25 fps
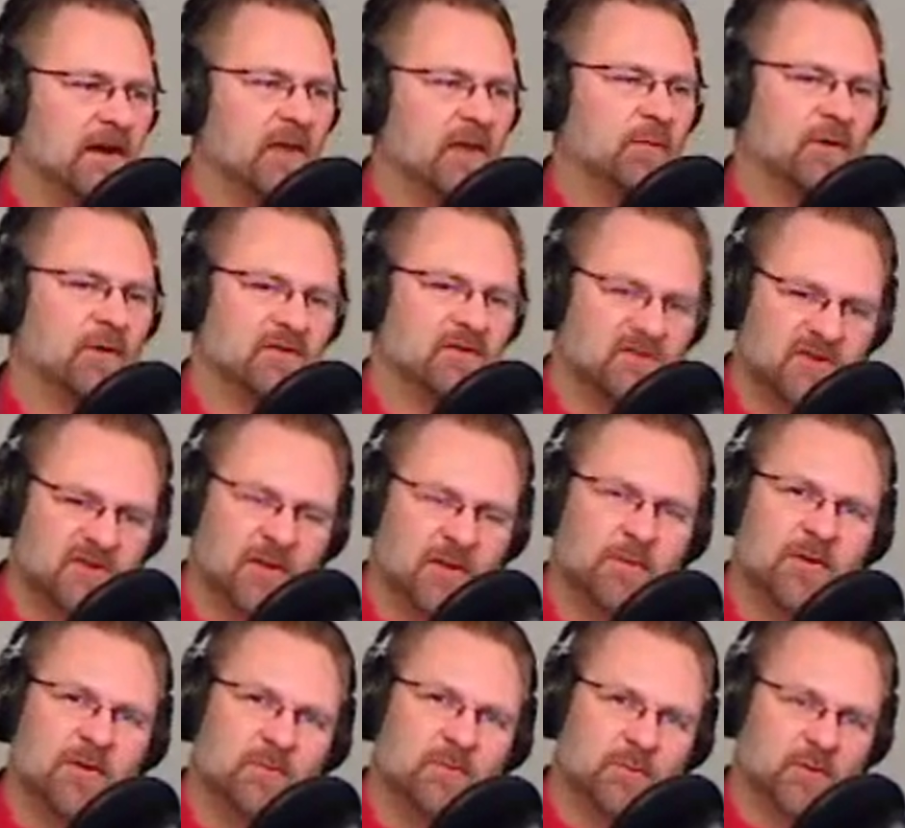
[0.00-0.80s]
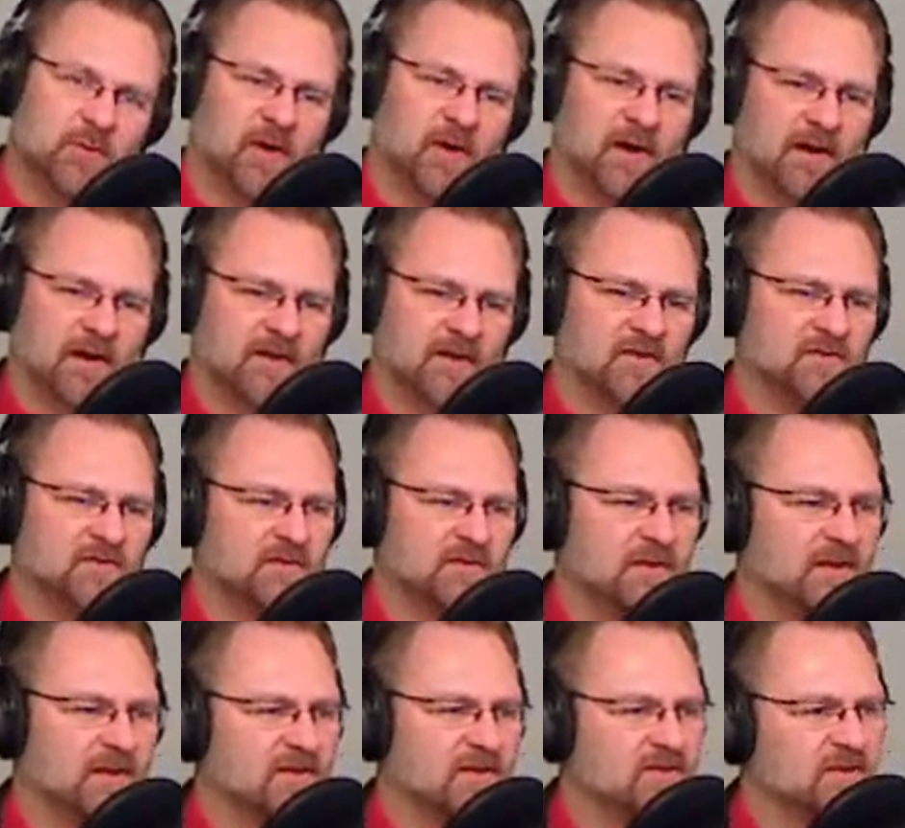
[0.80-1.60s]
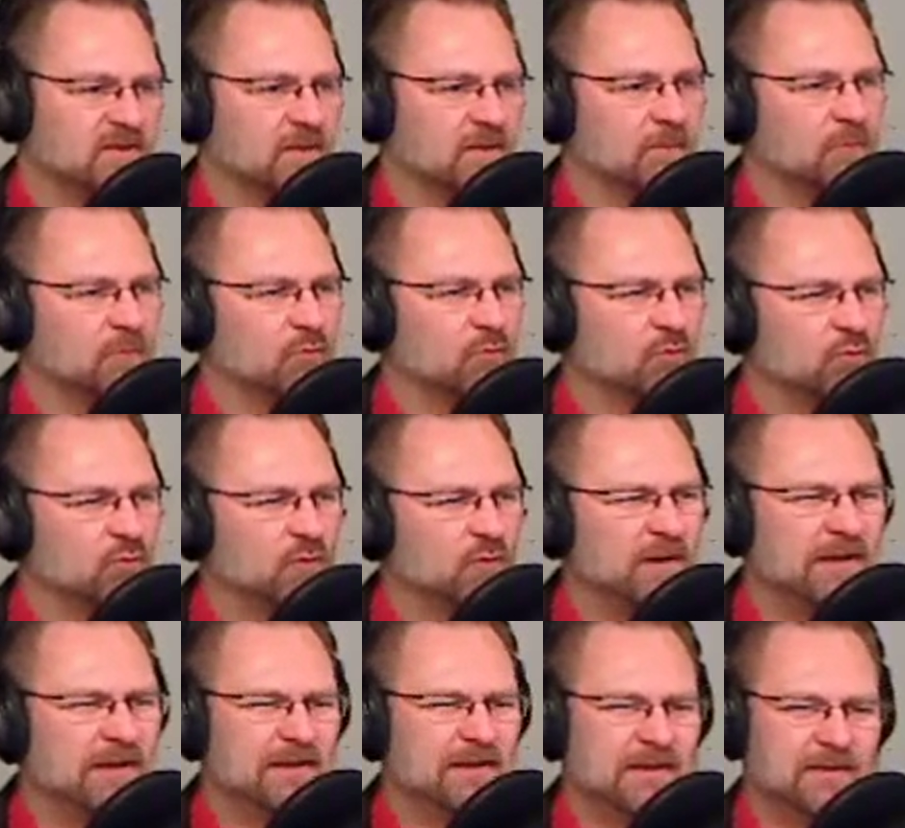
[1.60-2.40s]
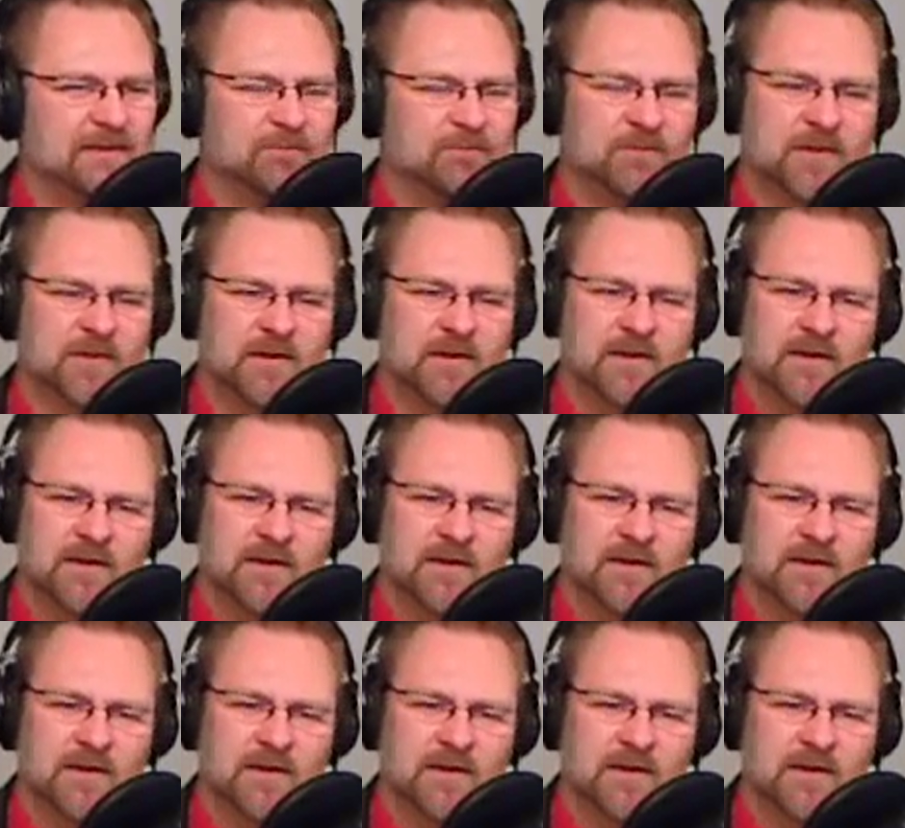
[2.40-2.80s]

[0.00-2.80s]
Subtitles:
about some of the products that some really